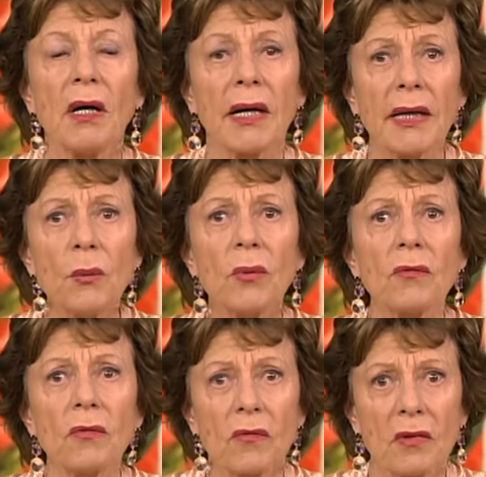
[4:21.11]
I
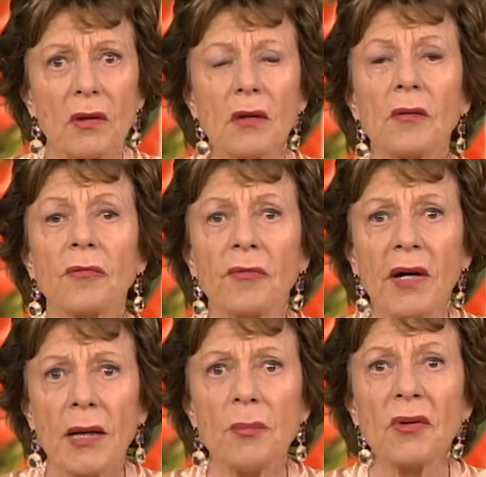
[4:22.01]
want to see a
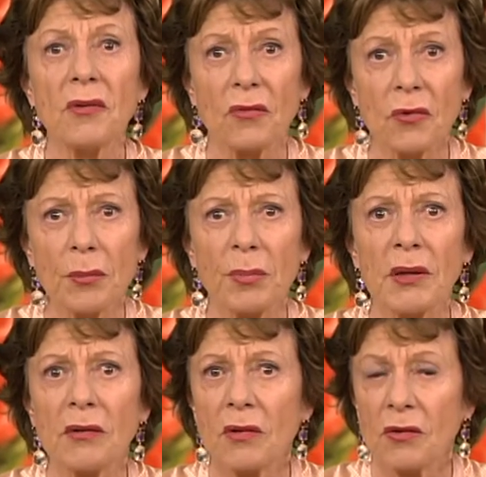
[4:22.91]
vibrant
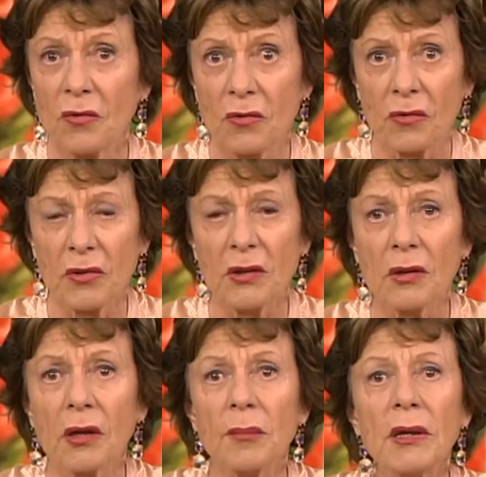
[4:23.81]
European digital
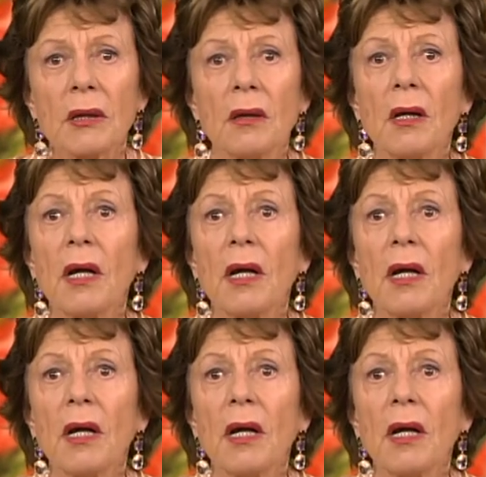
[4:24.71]
economy